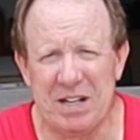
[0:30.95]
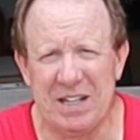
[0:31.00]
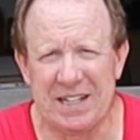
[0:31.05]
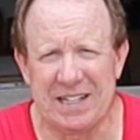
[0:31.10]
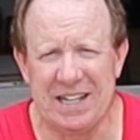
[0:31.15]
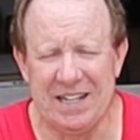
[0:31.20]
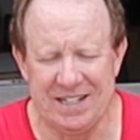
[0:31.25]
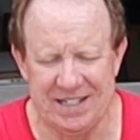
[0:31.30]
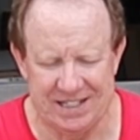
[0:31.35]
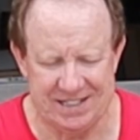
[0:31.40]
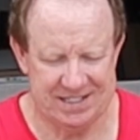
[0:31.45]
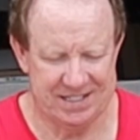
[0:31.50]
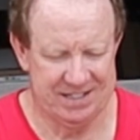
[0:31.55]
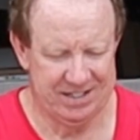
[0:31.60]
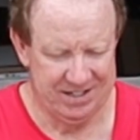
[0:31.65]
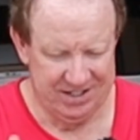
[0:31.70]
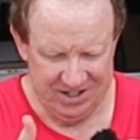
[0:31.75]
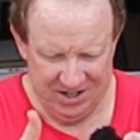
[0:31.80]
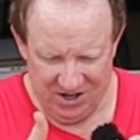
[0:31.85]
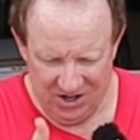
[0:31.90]
collecting
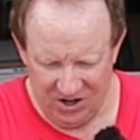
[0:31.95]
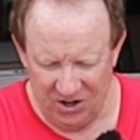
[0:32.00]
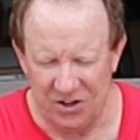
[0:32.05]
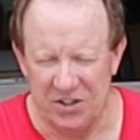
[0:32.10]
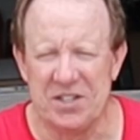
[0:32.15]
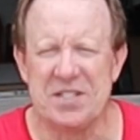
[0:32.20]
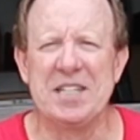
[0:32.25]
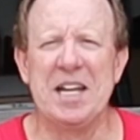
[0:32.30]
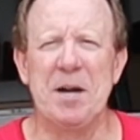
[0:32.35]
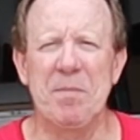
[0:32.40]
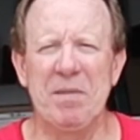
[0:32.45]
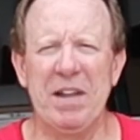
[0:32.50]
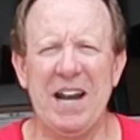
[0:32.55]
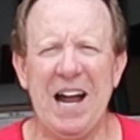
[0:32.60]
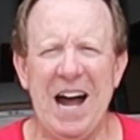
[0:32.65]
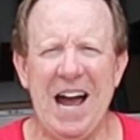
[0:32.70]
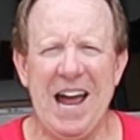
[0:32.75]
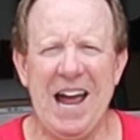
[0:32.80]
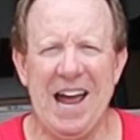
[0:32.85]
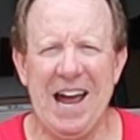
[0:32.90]
dust are the same
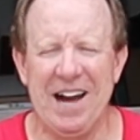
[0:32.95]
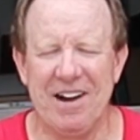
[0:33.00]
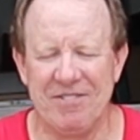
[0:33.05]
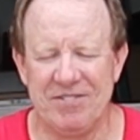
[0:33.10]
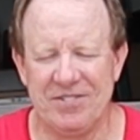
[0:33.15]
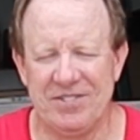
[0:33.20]
that I have.